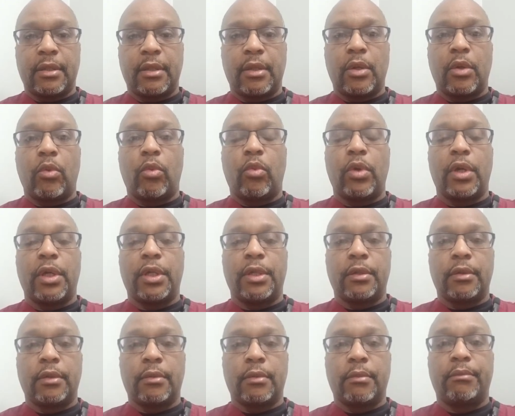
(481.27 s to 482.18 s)
will
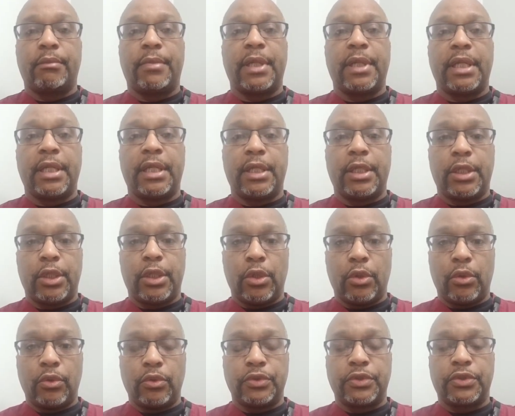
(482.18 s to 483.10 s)
be
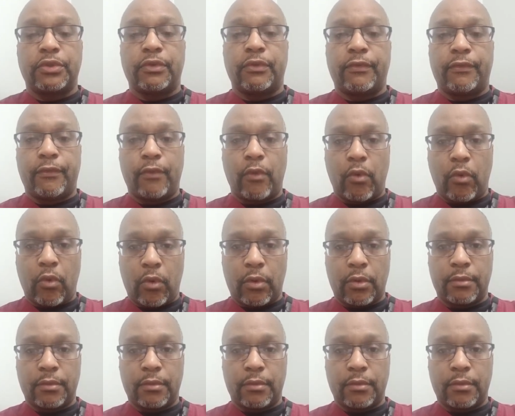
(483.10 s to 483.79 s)
used for.